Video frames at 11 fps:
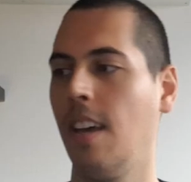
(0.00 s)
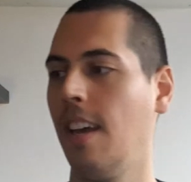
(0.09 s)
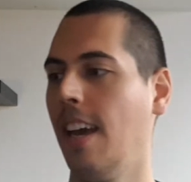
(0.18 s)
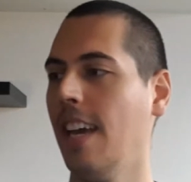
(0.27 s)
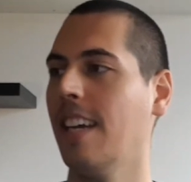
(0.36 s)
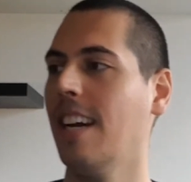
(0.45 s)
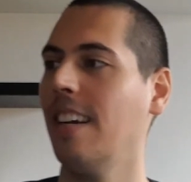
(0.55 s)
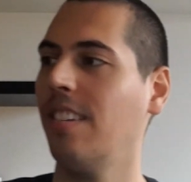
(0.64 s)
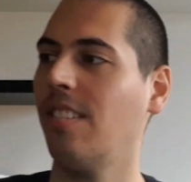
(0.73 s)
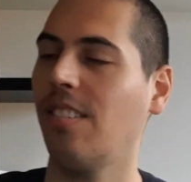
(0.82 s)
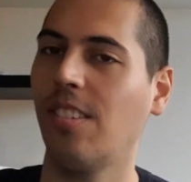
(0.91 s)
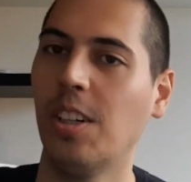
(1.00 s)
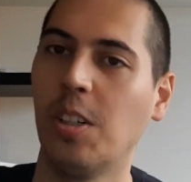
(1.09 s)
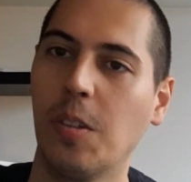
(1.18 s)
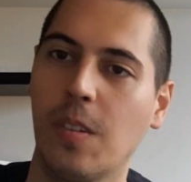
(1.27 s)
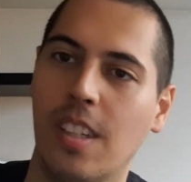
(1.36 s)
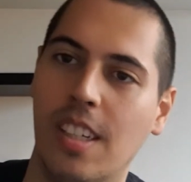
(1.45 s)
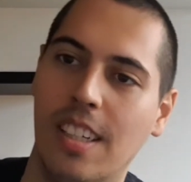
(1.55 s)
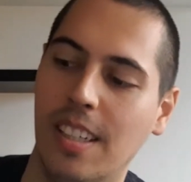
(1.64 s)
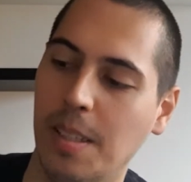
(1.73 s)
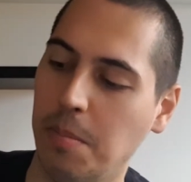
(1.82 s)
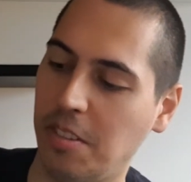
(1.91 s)
Hey guys, so
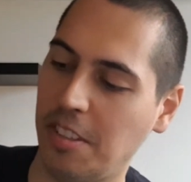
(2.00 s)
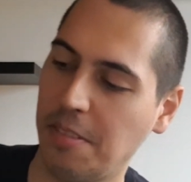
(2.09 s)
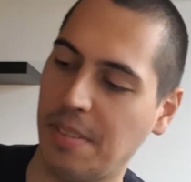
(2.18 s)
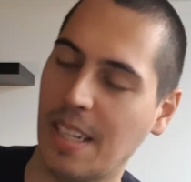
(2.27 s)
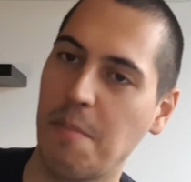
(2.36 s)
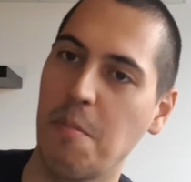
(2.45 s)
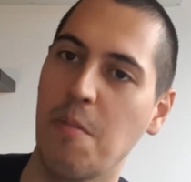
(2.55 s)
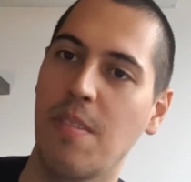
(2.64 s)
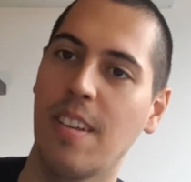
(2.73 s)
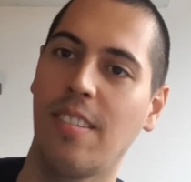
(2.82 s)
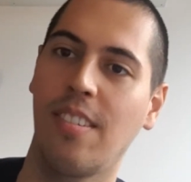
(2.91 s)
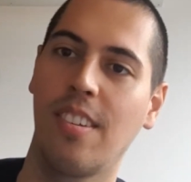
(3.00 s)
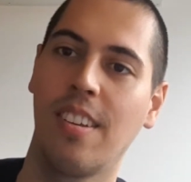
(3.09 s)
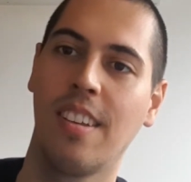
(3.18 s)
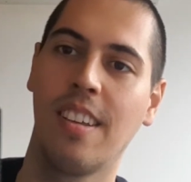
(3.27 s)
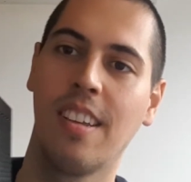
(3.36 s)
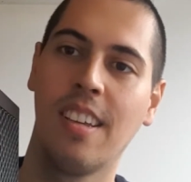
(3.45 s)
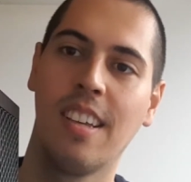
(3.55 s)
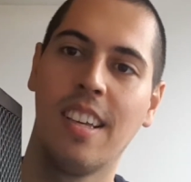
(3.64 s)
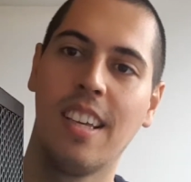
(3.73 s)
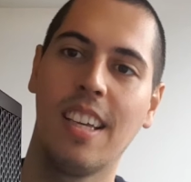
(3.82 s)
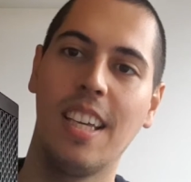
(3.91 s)
let me see if I can move this
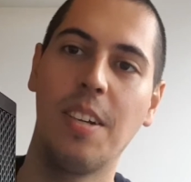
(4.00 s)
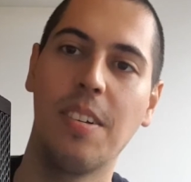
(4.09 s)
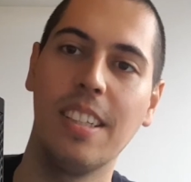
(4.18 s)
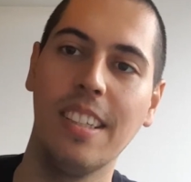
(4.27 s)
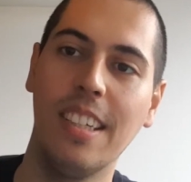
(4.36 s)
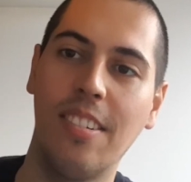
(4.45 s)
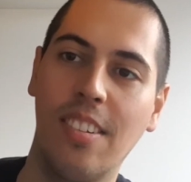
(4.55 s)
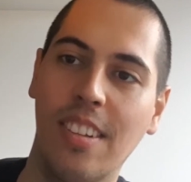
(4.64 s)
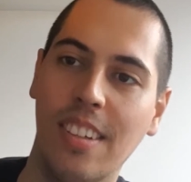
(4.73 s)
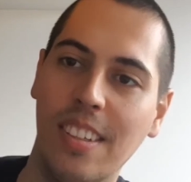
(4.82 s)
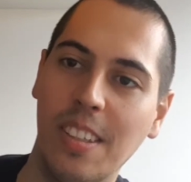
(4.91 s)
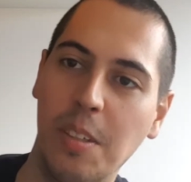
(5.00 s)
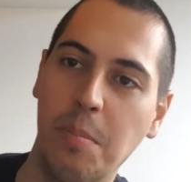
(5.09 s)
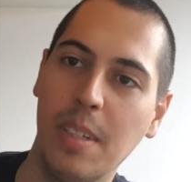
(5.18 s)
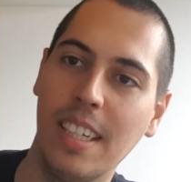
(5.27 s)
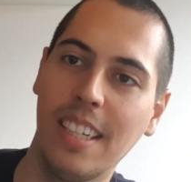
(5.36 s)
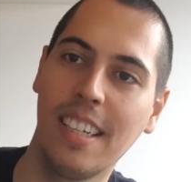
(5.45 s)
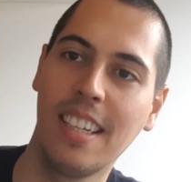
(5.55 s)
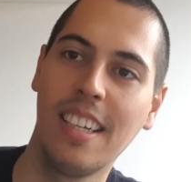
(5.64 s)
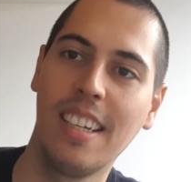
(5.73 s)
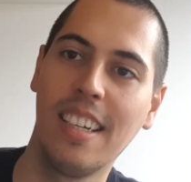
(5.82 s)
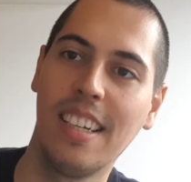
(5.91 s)
here at least a little bit.
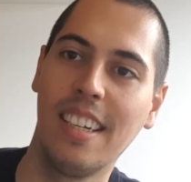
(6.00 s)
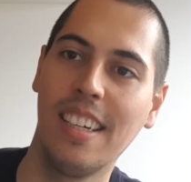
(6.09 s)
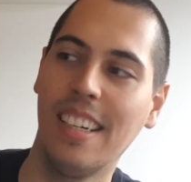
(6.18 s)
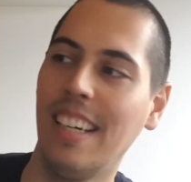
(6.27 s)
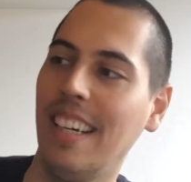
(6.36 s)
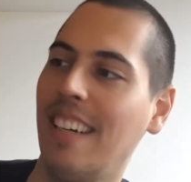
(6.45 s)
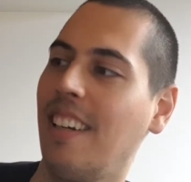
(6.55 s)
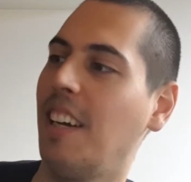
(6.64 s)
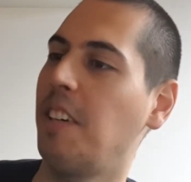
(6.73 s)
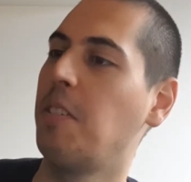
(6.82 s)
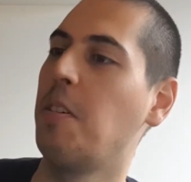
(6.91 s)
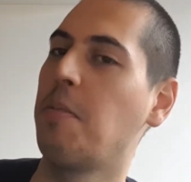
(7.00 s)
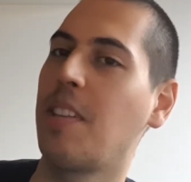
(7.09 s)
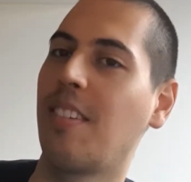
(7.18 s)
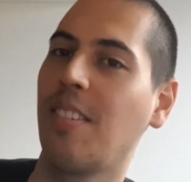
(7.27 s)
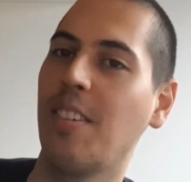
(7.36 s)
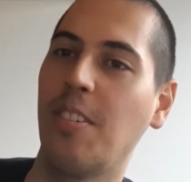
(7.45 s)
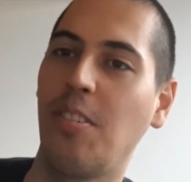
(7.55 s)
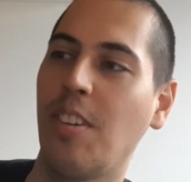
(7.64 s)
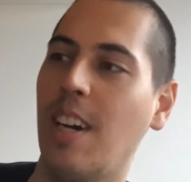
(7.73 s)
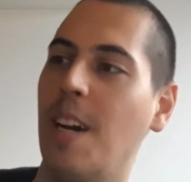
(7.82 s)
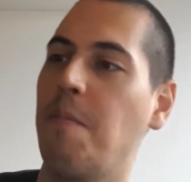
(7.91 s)
I don't know if that's a good
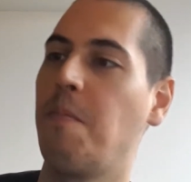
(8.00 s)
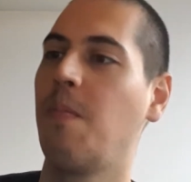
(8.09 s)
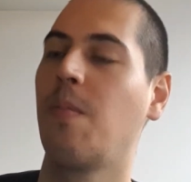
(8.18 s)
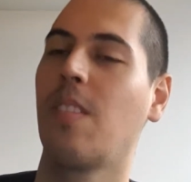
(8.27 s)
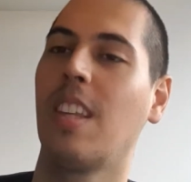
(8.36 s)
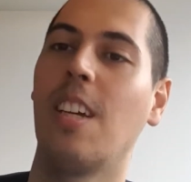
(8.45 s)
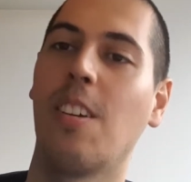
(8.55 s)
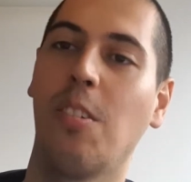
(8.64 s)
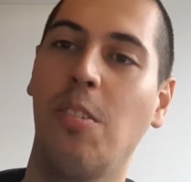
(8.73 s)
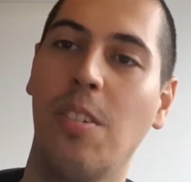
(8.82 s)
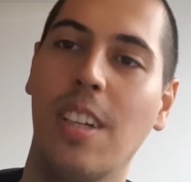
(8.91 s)
shot. Here, I'll show you